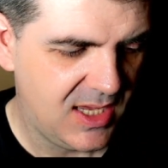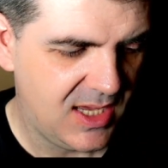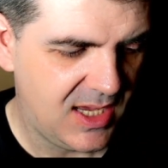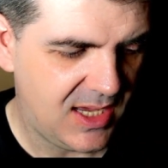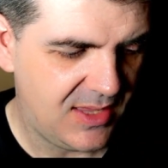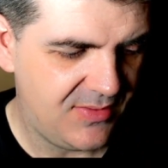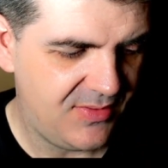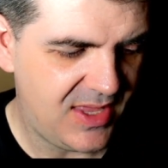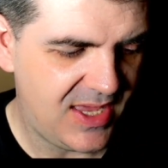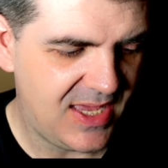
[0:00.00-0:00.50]

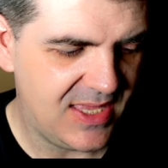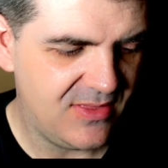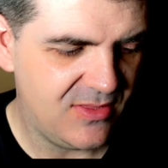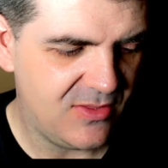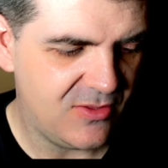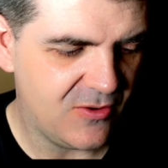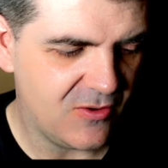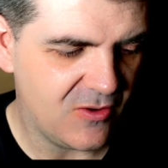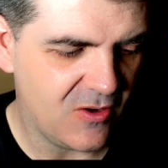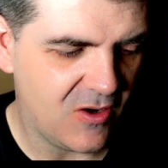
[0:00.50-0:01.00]
And then
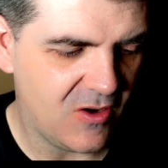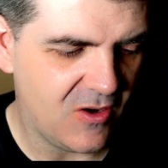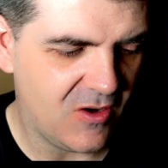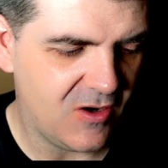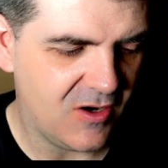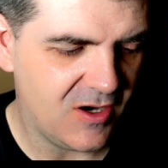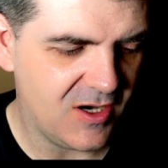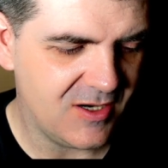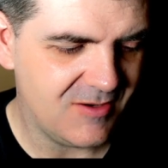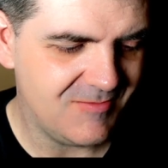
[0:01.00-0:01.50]
there
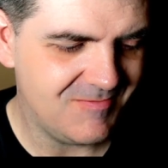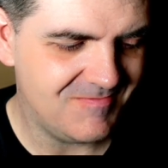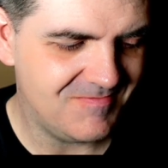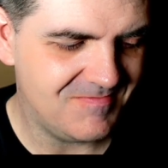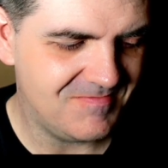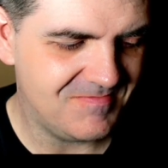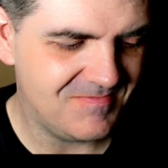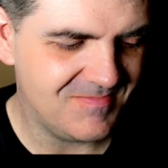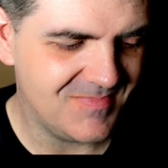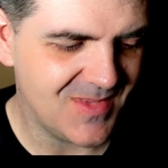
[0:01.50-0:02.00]
are
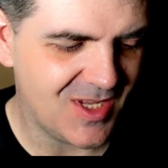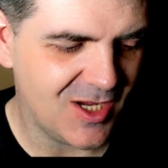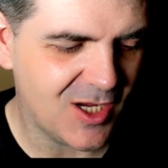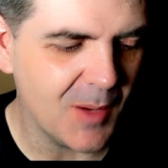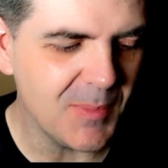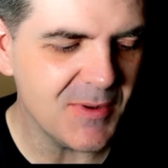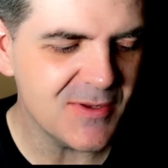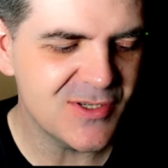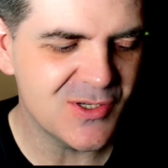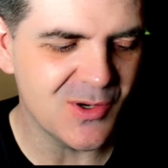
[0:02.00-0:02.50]
a
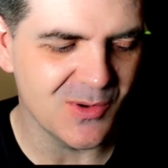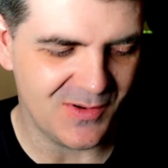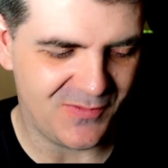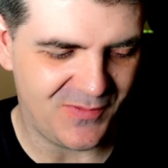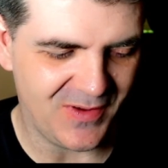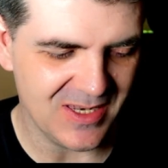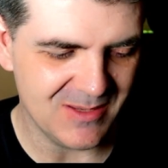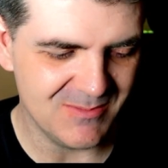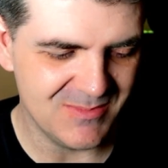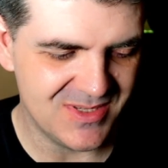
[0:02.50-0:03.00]
couple of short
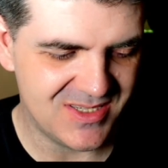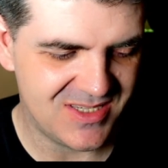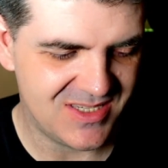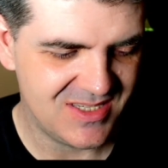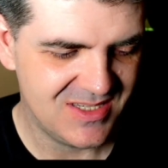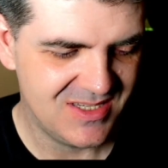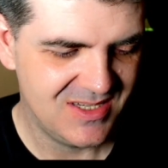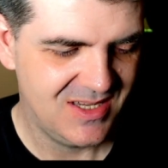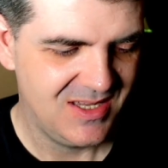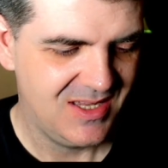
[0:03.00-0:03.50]

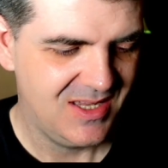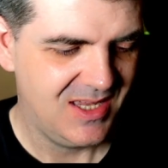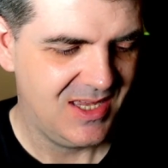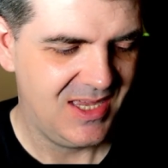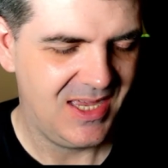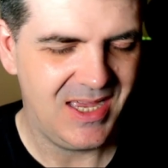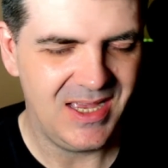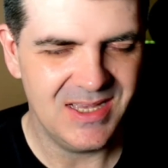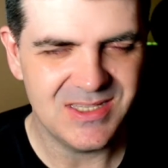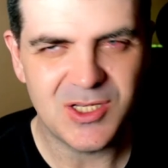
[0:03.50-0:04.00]
films,
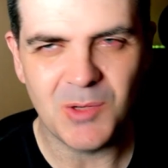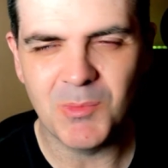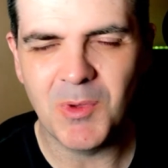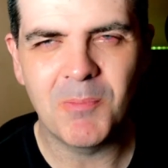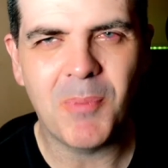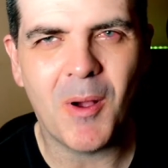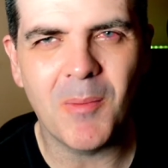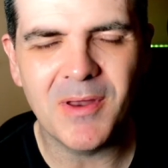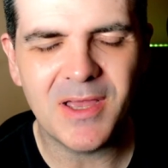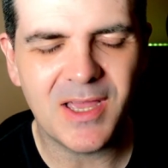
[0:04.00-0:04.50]
uh, some are
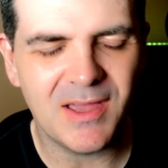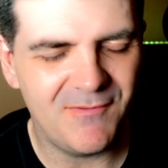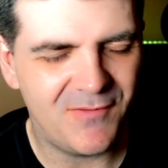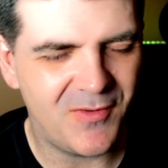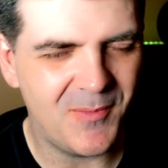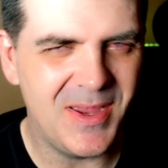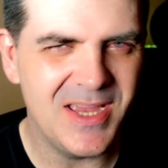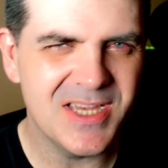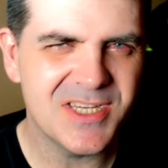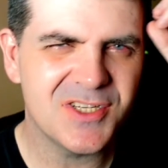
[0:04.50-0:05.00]
public
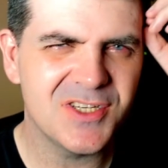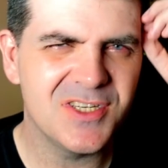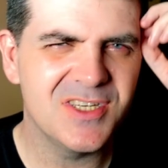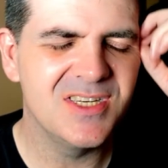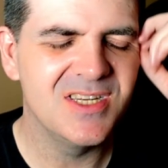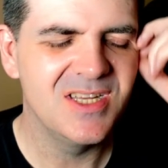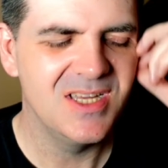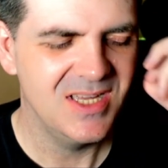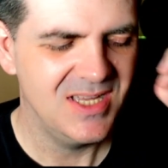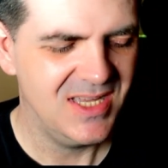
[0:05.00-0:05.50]

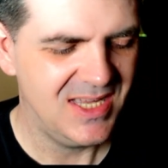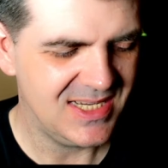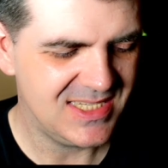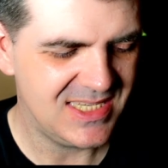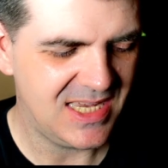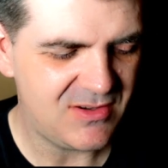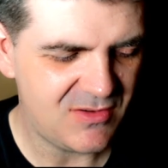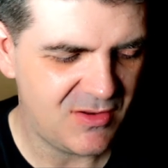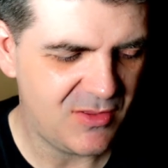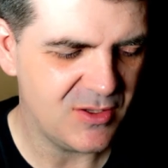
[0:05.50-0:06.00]
information, etc.